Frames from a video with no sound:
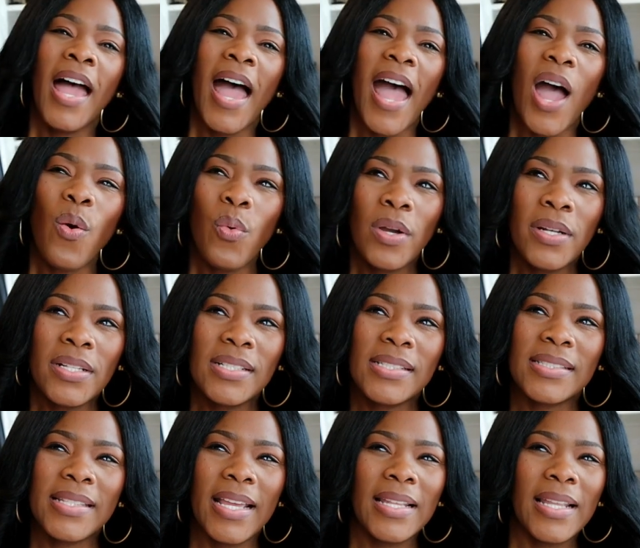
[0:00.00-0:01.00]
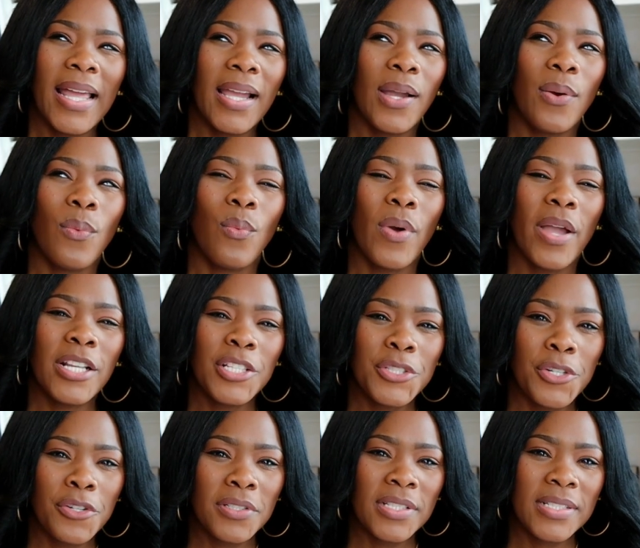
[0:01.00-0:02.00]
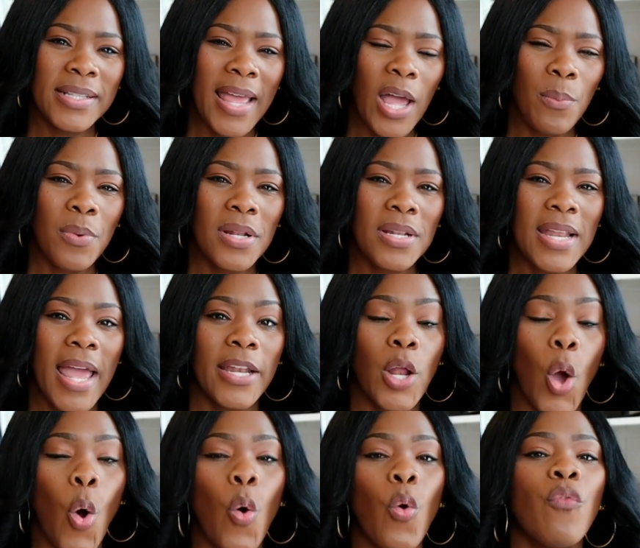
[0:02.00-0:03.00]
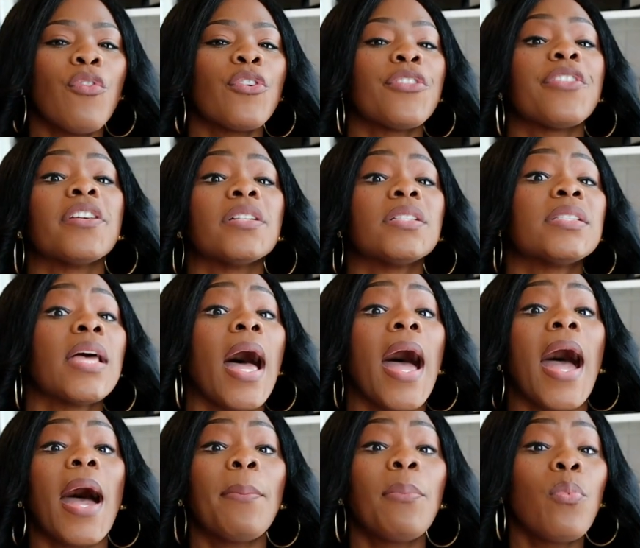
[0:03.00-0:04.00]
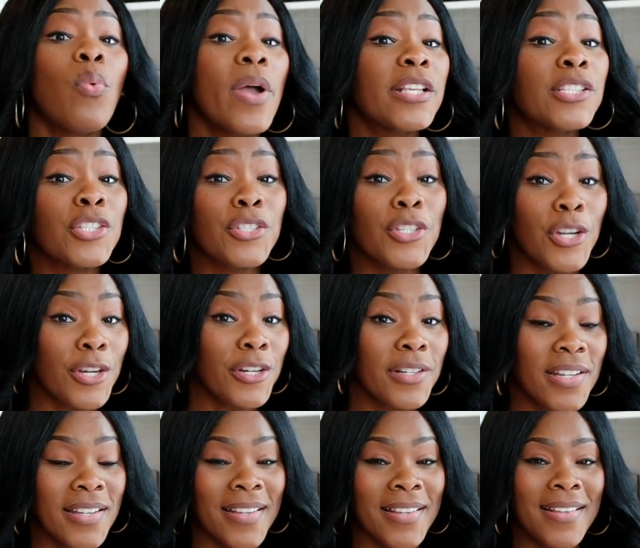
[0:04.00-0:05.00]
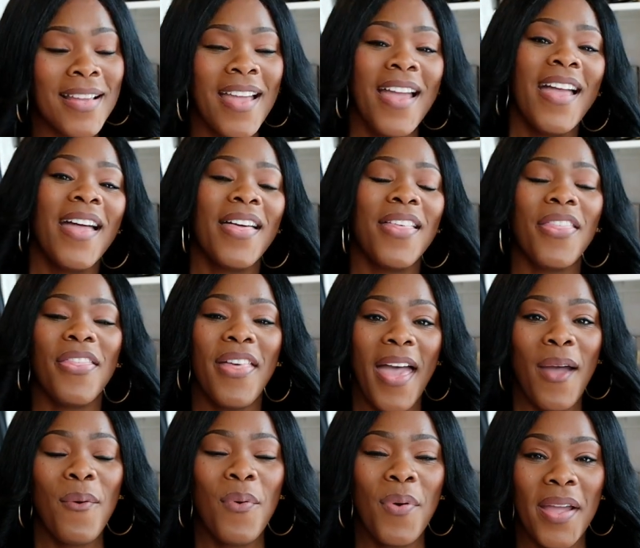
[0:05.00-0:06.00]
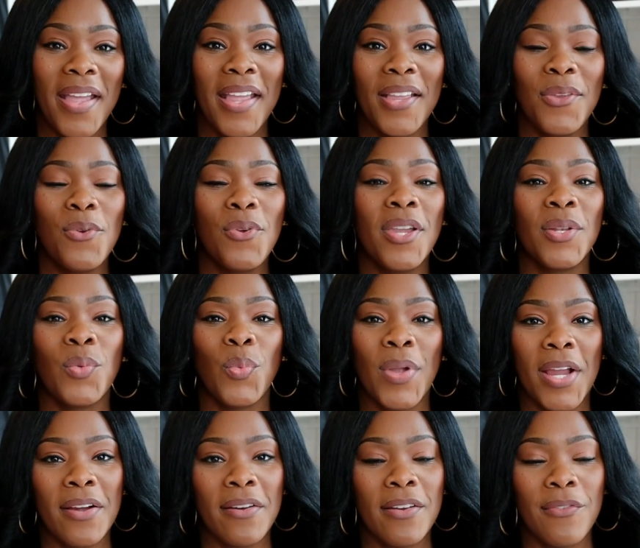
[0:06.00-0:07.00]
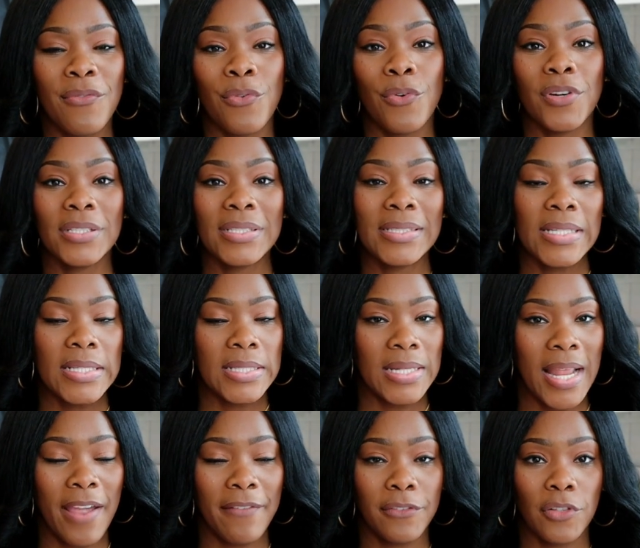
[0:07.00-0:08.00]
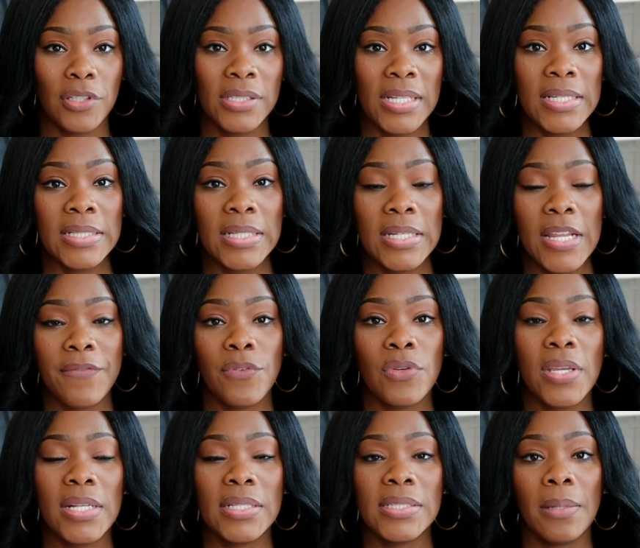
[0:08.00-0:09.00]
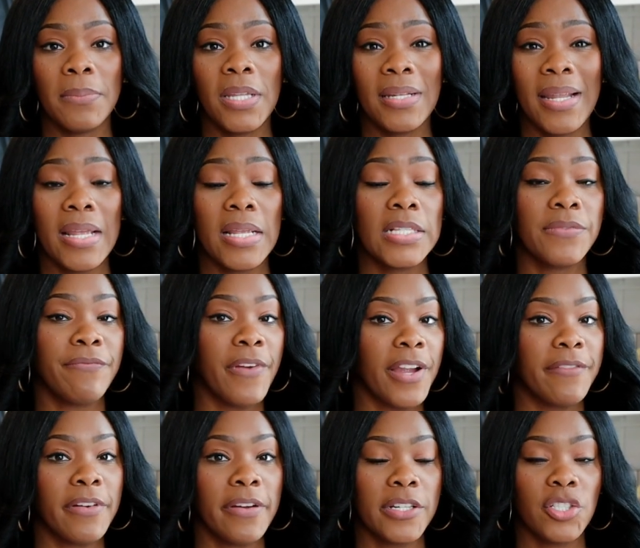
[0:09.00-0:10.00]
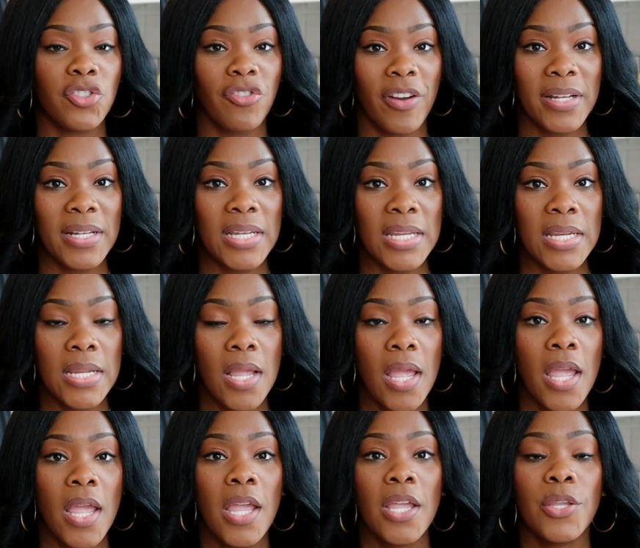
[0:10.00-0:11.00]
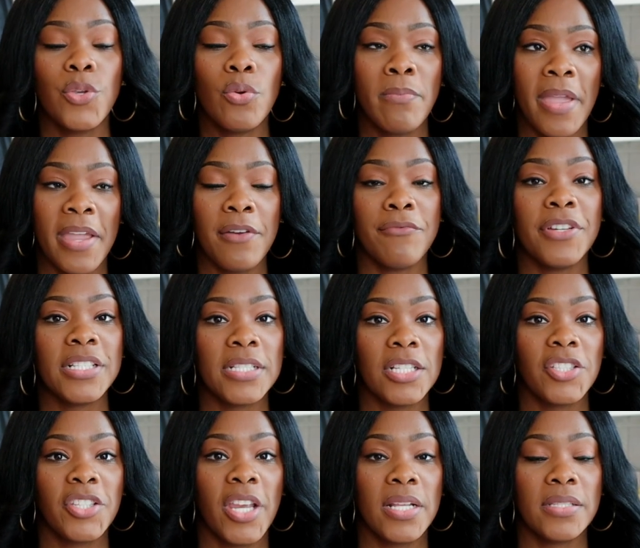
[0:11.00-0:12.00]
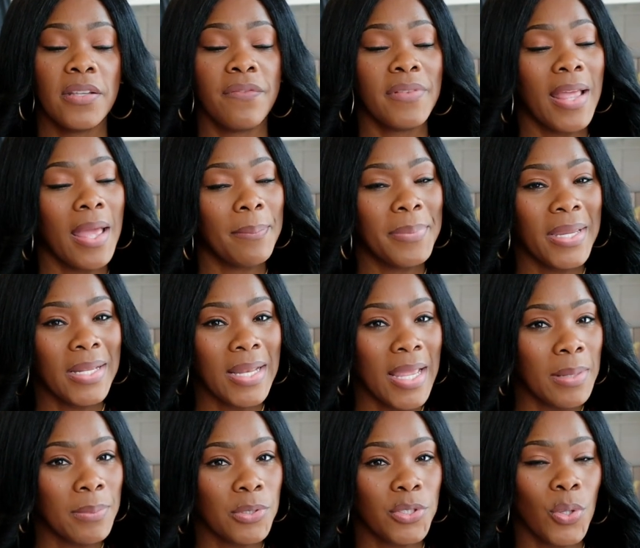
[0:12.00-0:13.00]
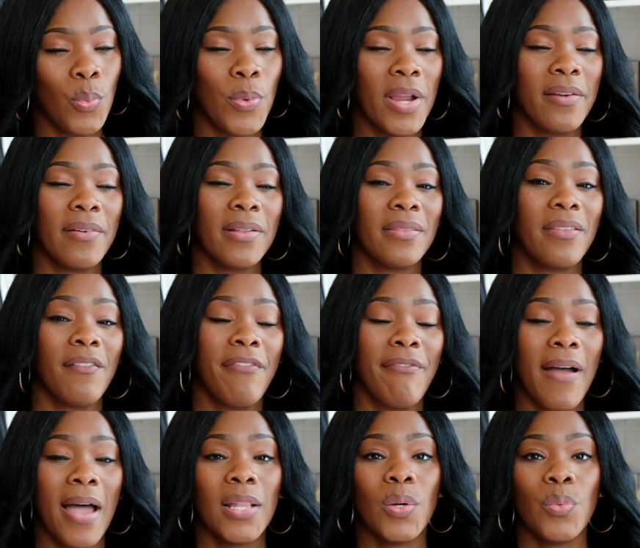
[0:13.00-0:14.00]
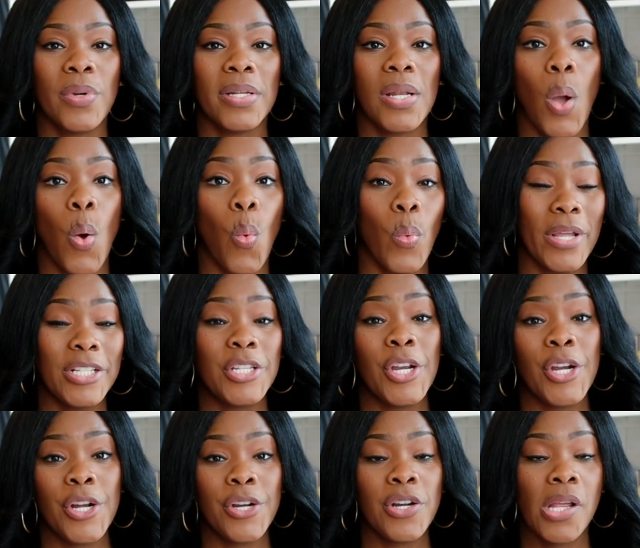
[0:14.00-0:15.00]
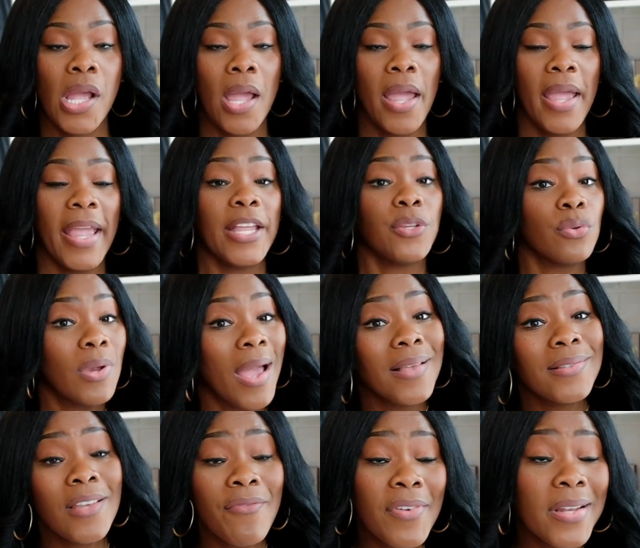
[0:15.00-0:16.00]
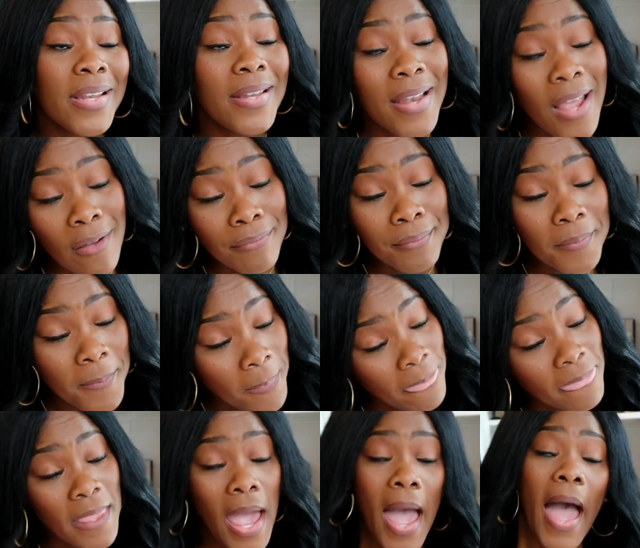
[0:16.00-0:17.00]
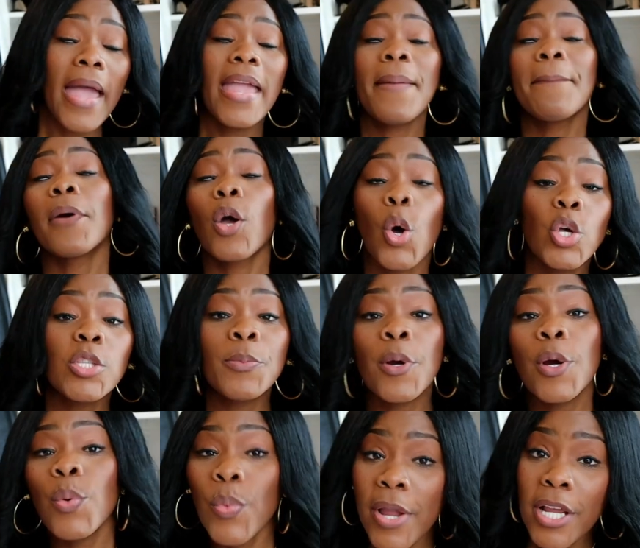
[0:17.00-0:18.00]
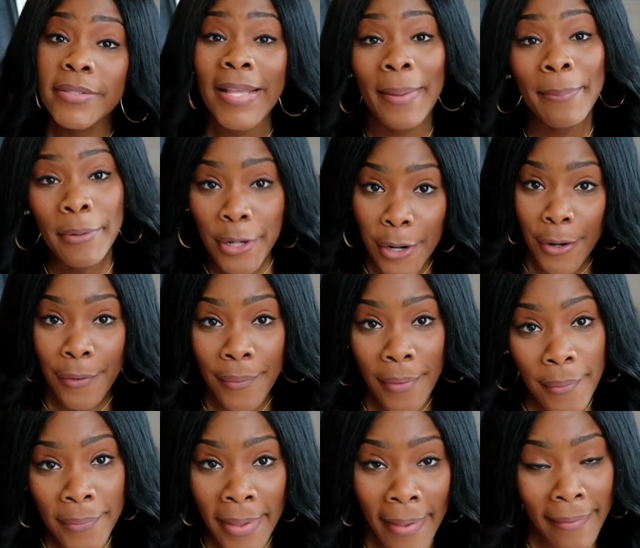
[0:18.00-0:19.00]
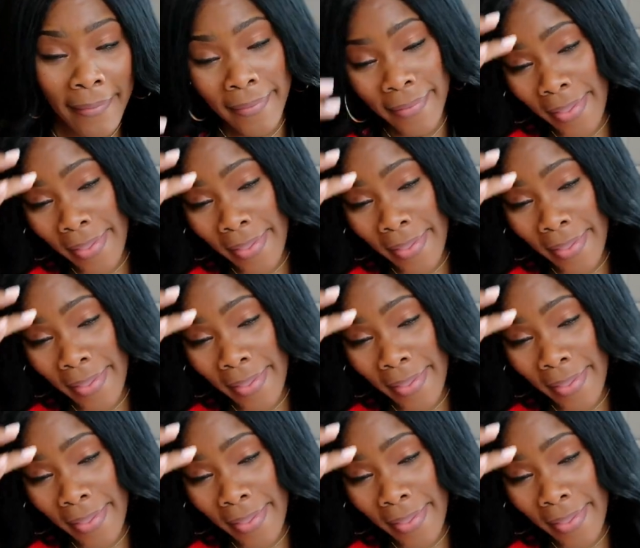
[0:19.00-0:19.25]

I want to say like a Western style, but not over the top Western. That way you can wear it for season after season. If you get something that is very, very trendy, you may risk the chance of not being able to wear it the following winter. And you guys already know, I am a cost per wear type of girl, okay?